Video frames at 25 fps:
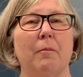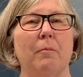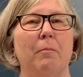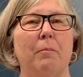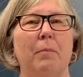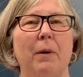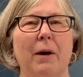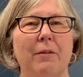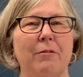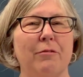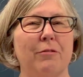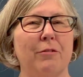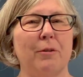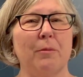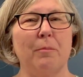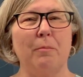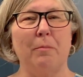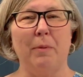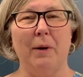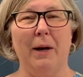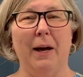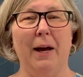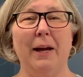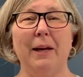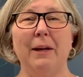but for
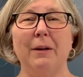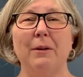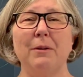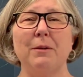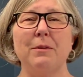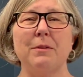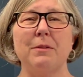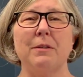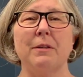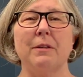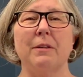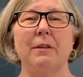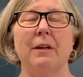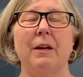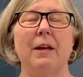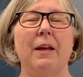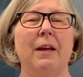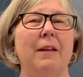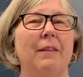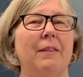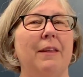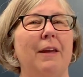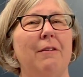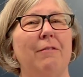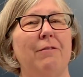buyers,
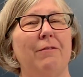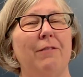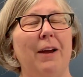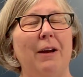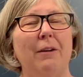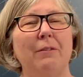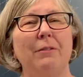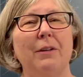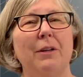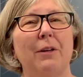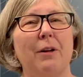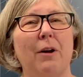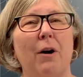they found it